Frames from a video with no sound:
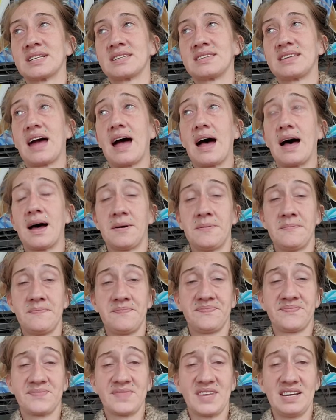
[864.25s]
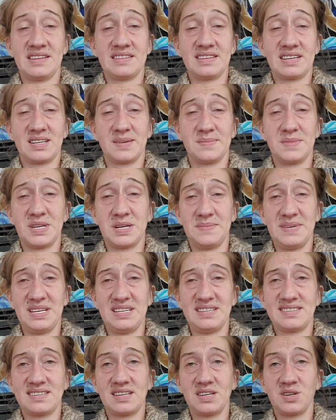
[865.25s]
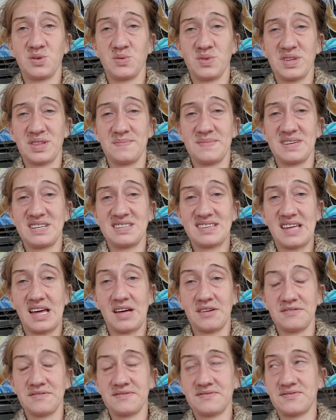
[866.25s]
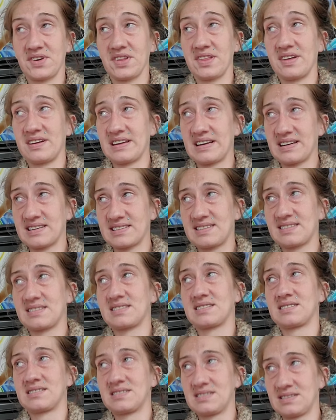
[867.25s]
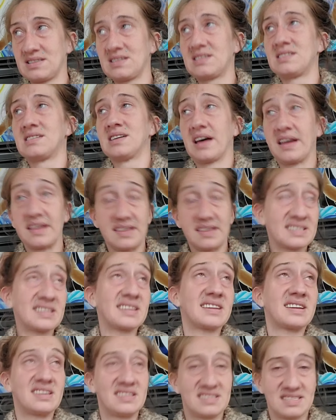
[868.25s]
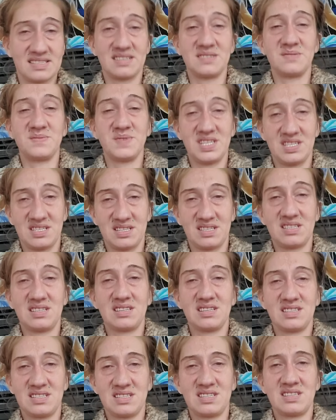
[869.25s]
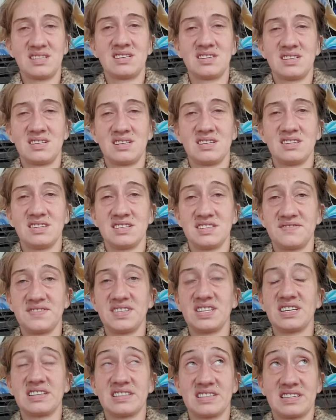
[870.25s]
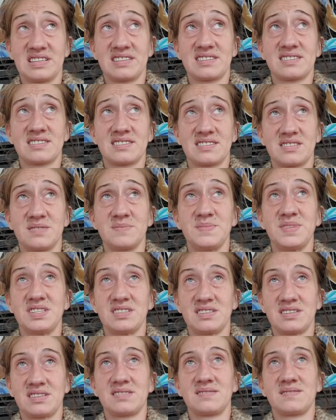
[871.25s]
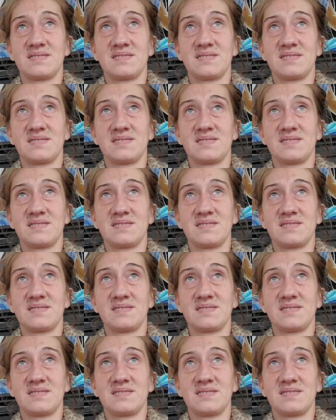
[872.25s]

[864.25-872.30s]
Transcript: yeah, I think I'm going to be sitting with myself for the next, I think today is going to be it's feeling like it's going to be a